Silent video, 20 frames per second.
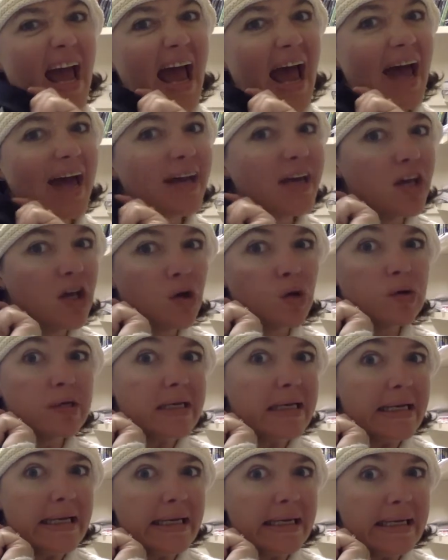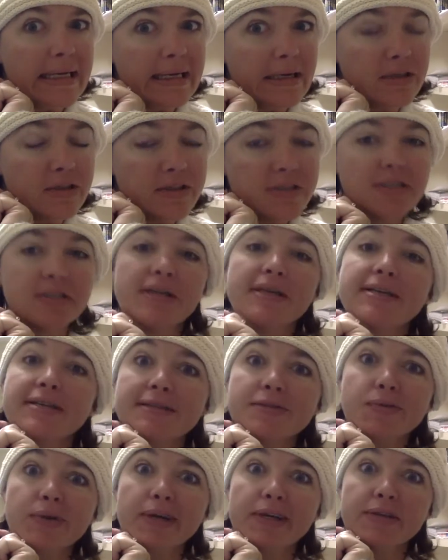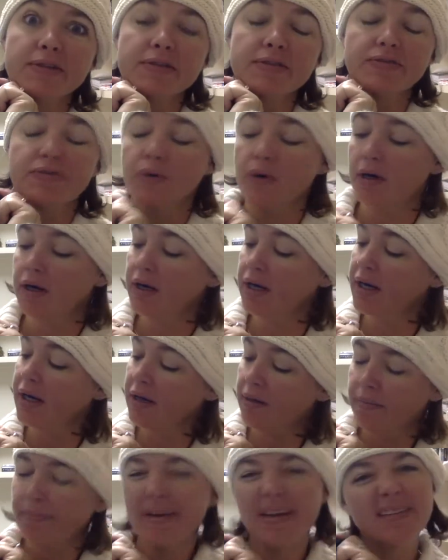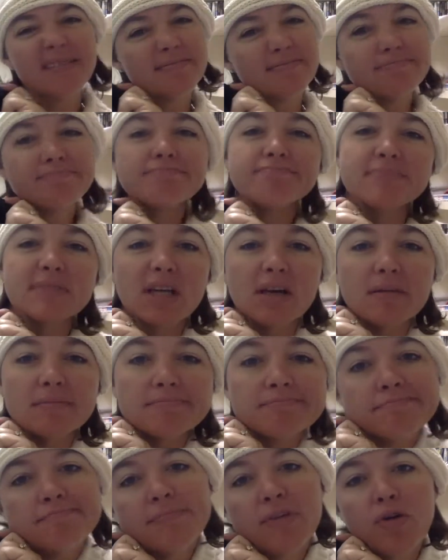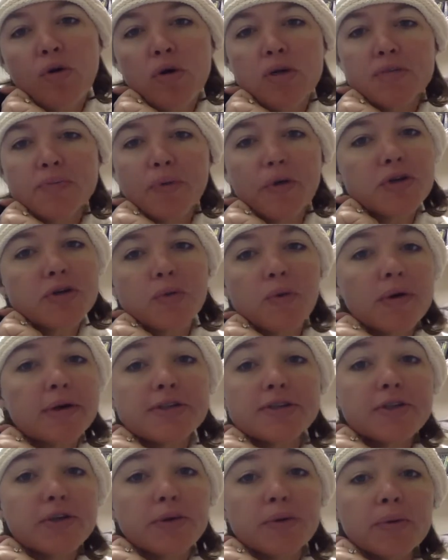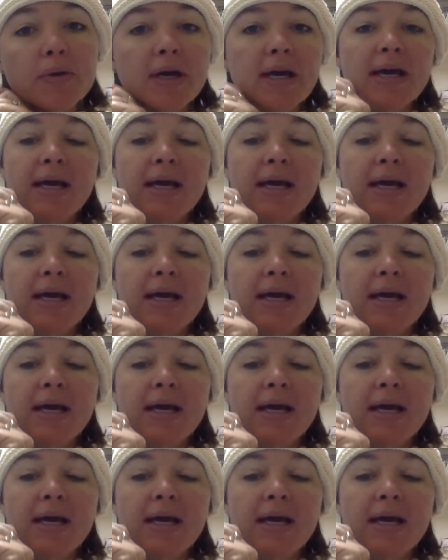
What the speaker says: Accio knitting needles, because that's what I use it for, but yeah, of course books works too.